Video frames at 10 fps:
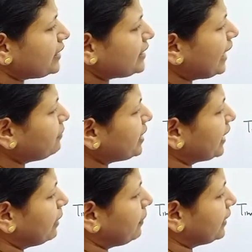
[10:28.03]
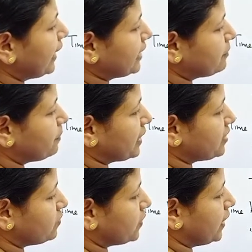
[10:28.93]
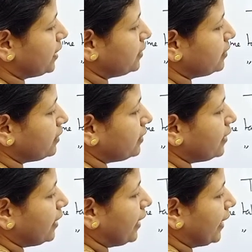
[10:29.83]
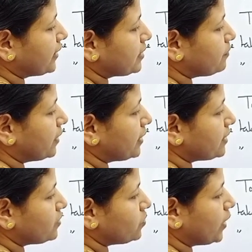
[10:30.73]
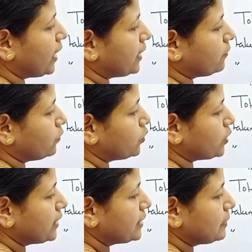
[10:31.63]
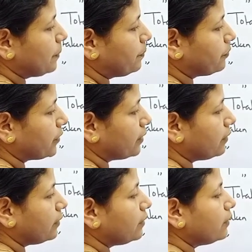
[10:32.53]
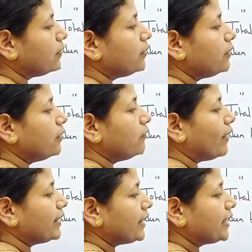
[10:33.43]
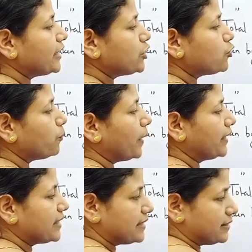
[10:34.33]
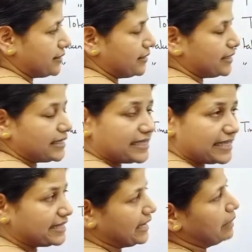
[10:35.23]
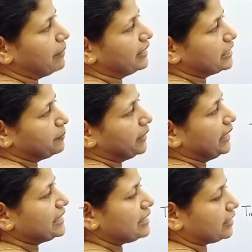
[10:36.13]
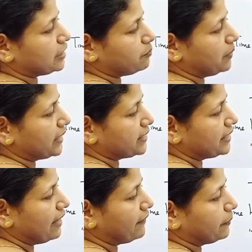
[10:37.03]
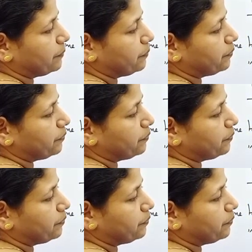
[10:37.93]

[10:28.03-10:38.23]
time taken by the express train? Express train, which is 132 by this distance is same and the speed is x plus 11.